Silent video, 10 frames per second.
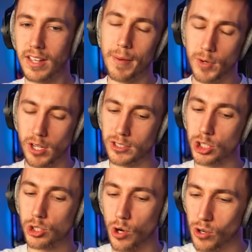not
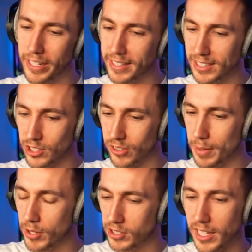strongly disagree
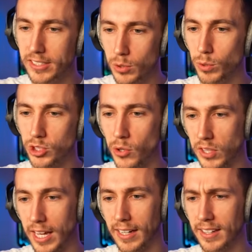because I do also
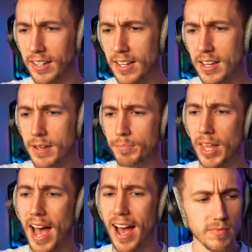think
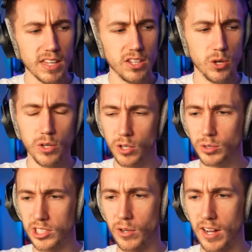that you can
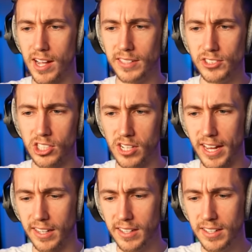also kind of just
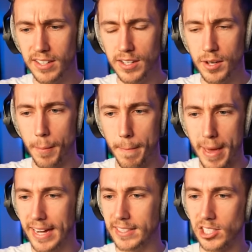like
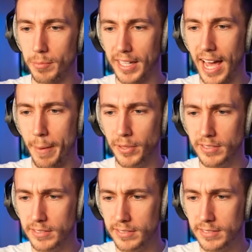make something happen,
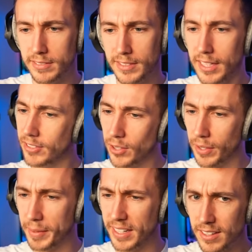if you know what I
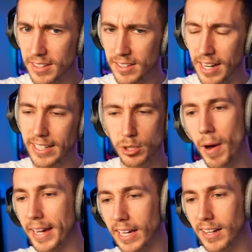mean. Like, you
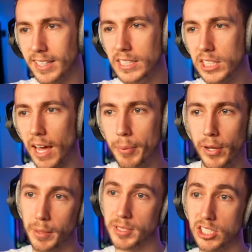might get lucky to get put
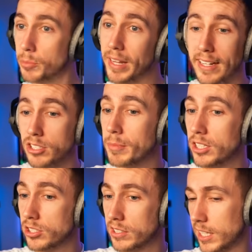in a position, but that doesn't mean you're
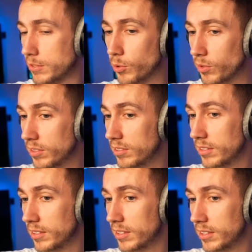successful.
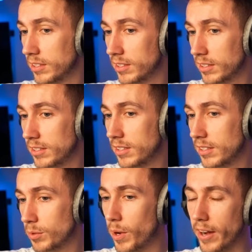
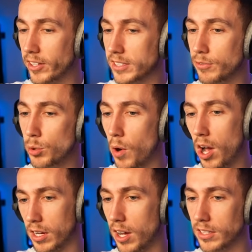Whereas if you
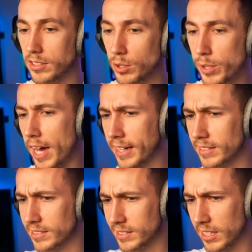work hard, you can get
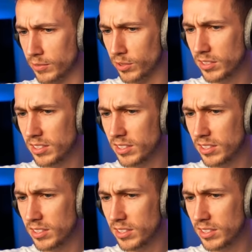successful.